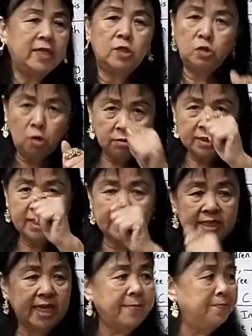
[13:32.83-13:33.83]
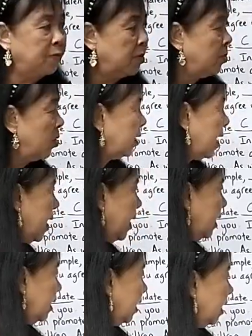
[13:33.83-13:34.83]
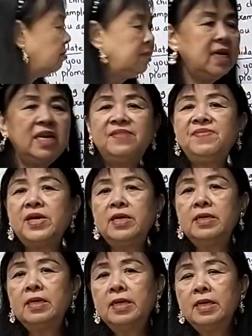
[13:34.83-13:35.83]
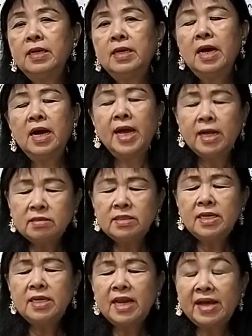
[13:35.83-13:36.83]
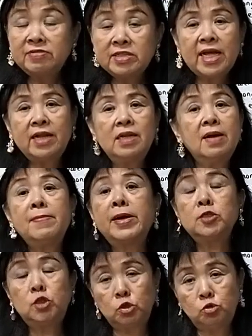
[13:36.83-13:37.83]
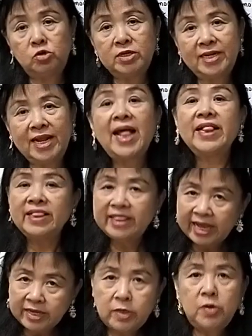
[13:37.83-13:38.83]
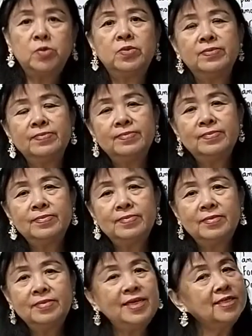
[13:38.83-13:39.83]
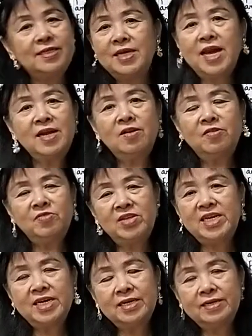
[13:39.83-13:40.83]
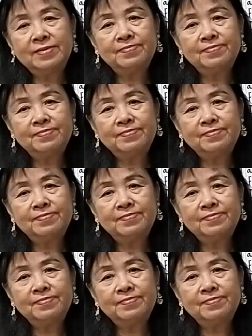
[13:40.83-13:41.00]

that doctors can promote a healthy living, a healthy lifestyle among children. Thank you. That's the end of the